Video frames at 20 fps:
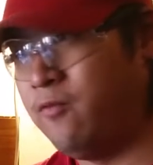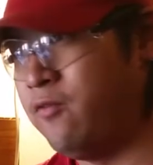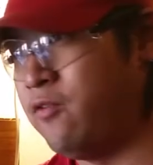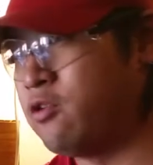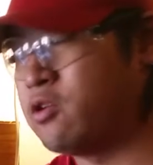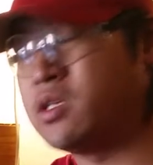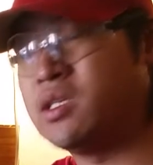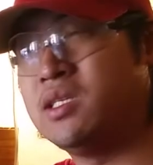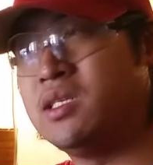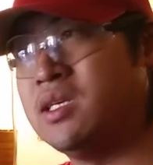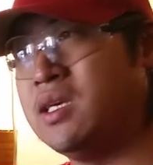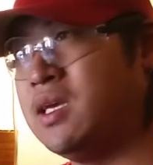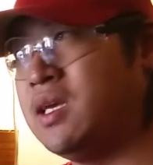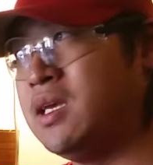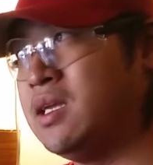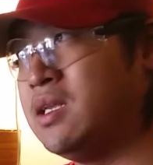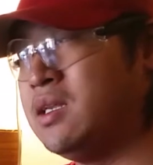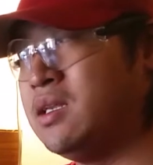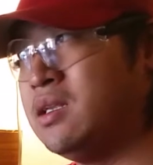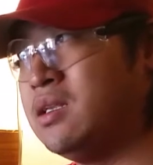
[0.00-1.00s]

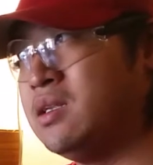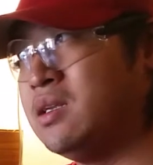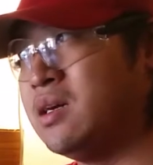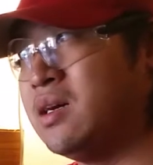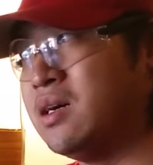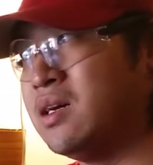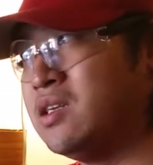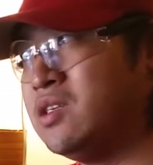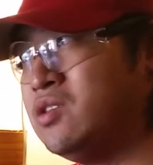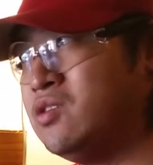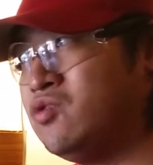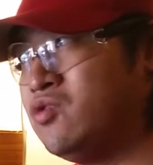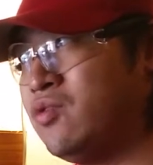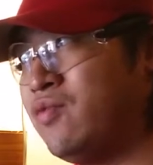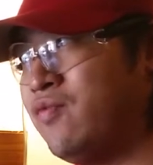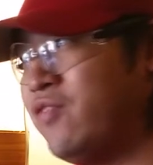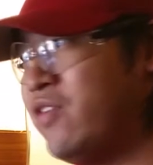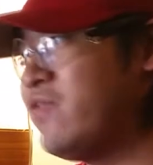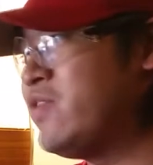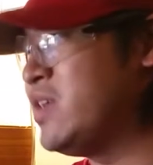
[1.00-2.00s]

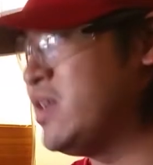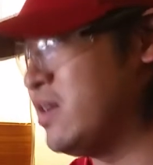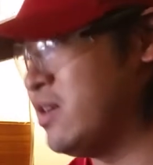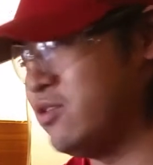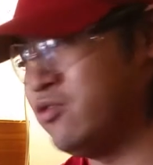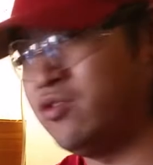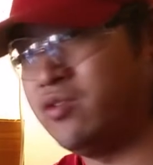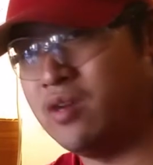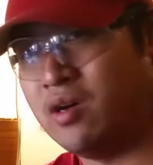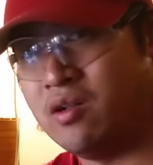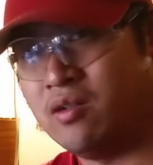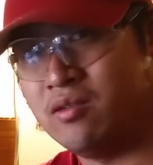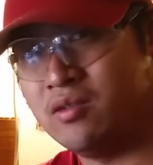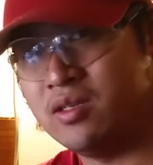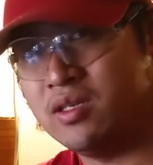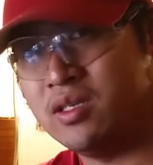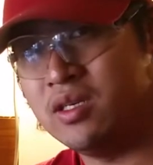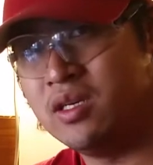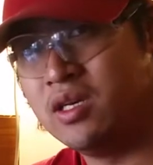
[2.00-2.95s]
$1,500